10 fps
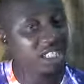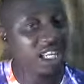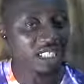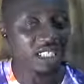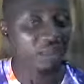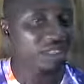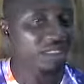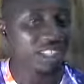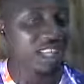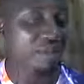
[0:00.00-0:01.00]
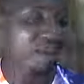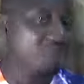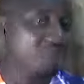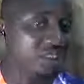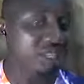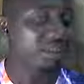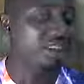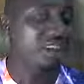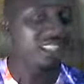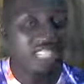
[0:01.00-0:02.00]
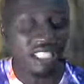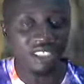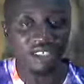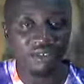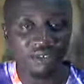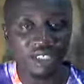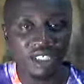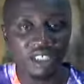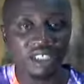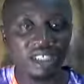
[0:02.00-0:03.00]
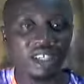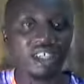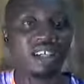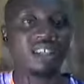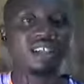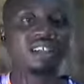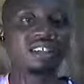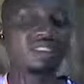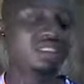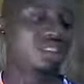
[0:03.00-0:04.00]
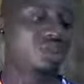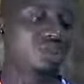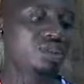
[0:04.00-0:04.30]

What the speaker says: I'm not talking about months, I'm talking about years of this issue,